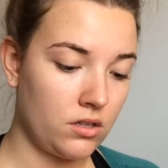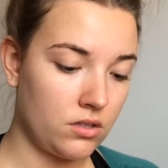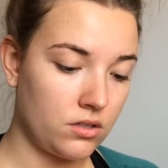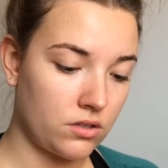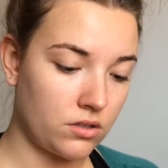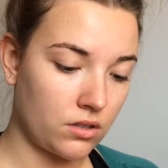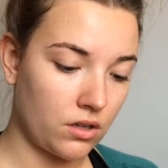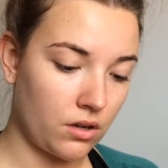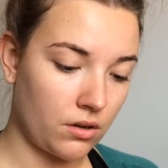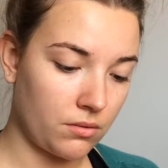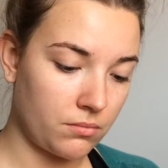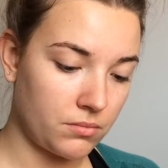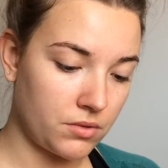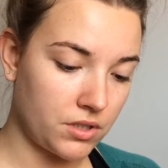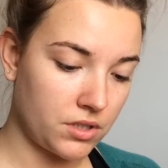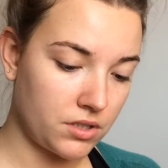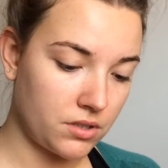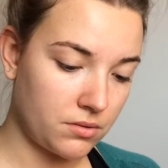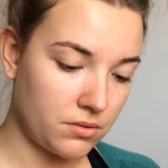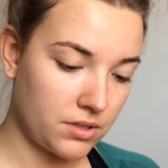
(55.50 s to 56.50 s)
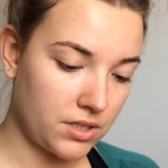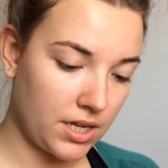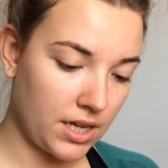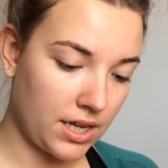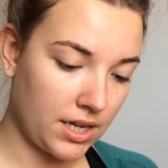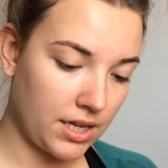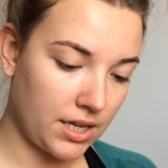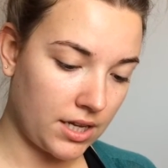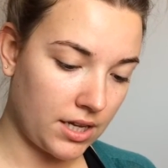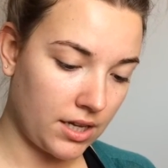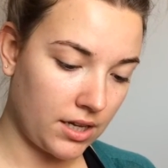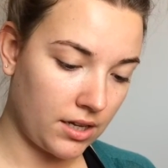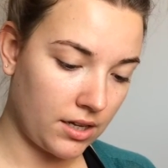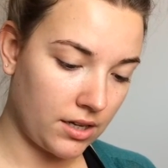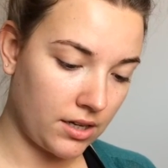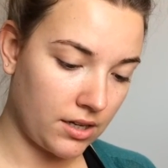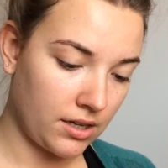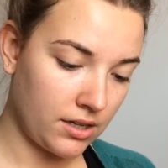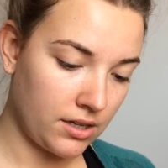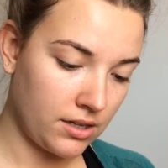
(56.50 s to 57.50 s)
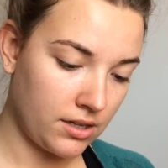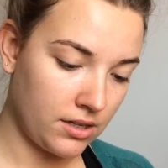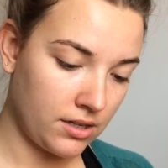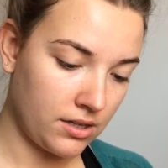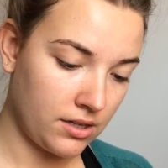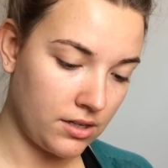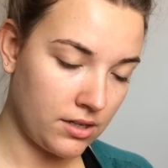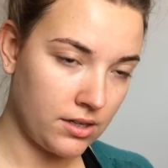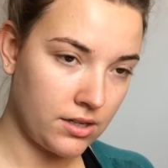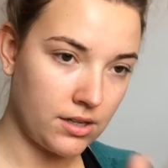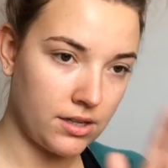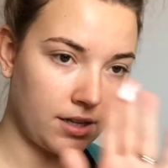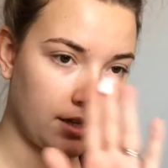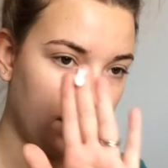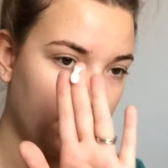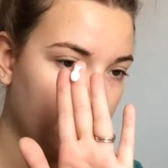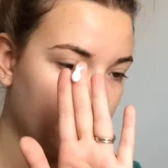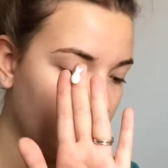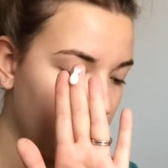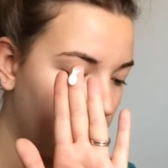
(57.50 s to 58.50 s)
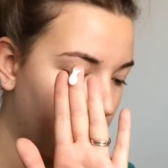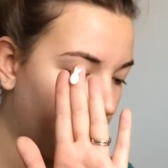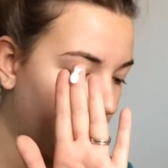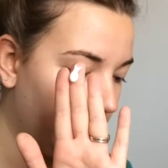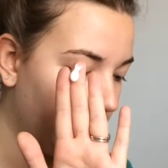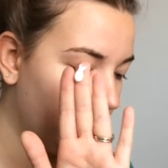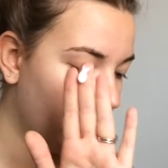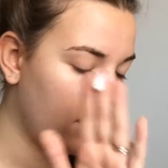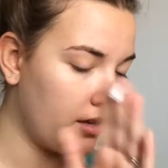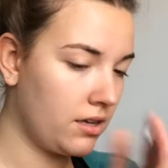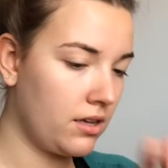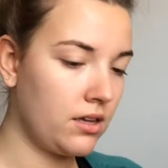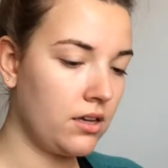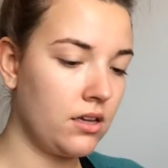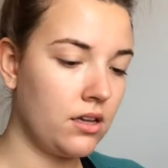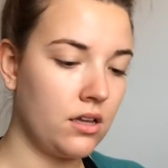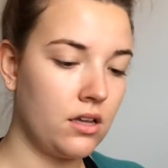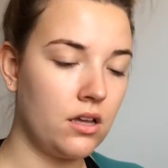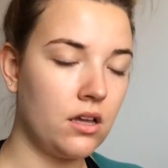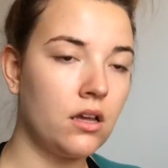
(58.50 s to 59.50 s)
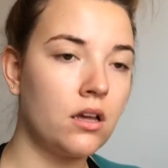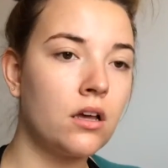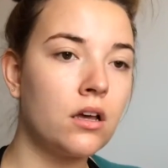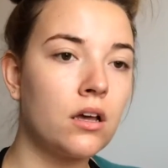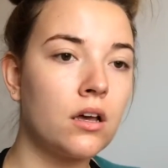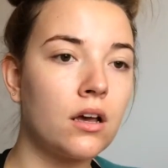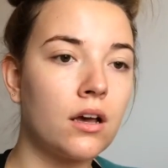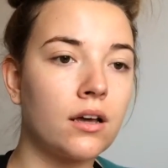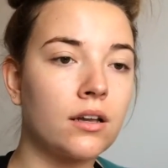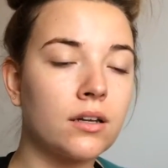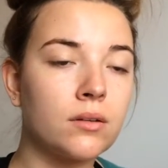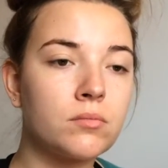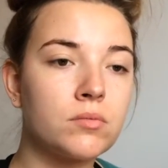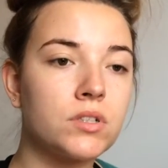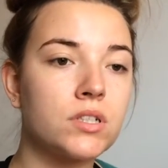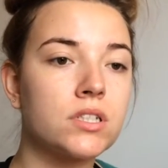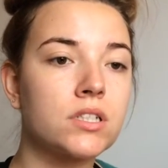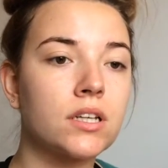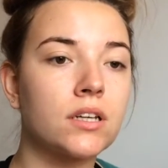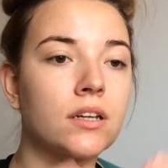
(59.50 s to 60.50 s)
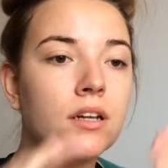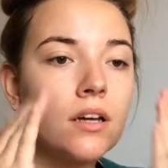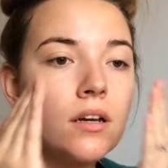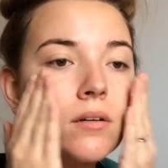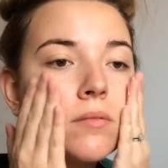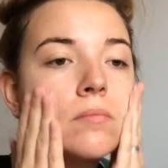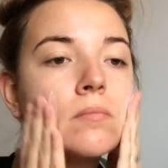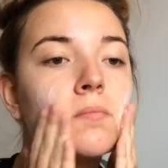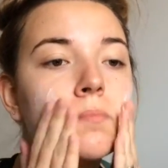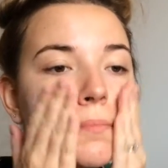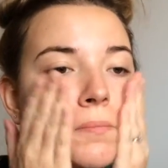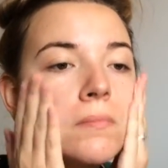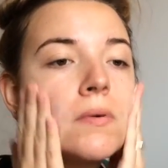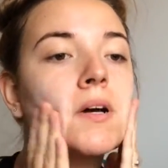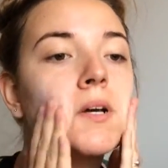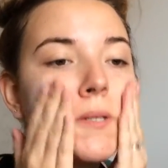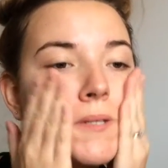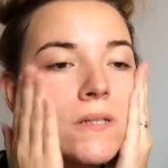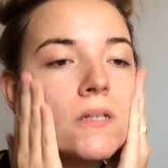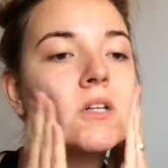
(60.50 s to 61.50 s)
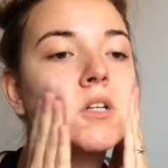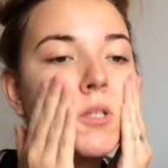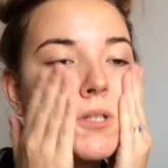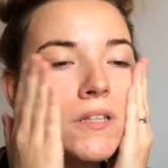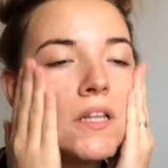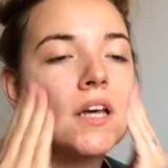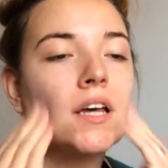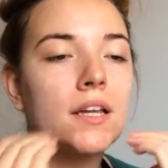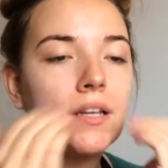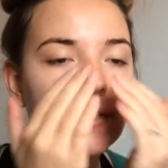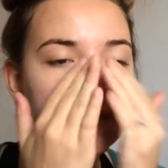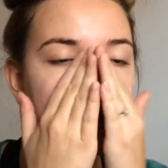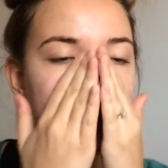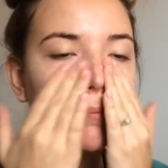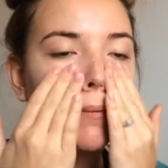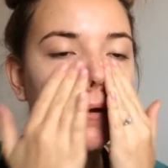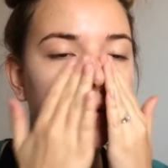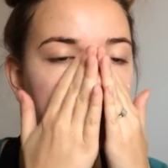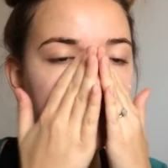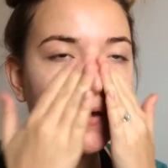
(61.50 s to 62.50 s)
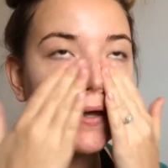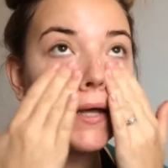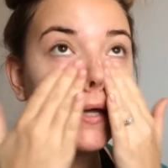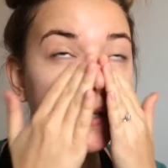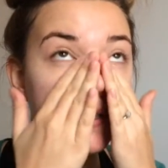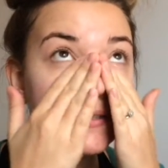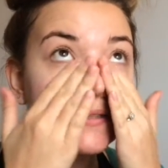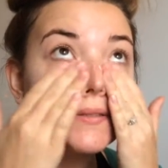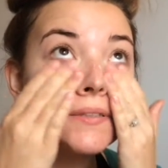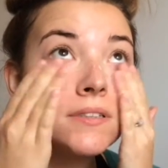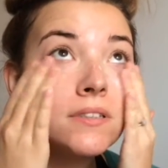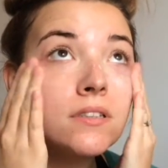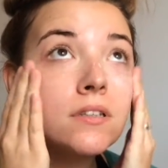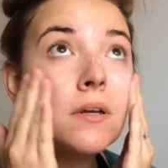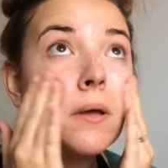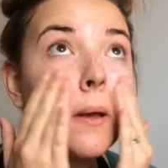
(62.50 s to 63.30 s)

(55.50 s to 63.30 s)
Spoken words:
So I'm just taking a little bit and I'm just gonna massage that into my face.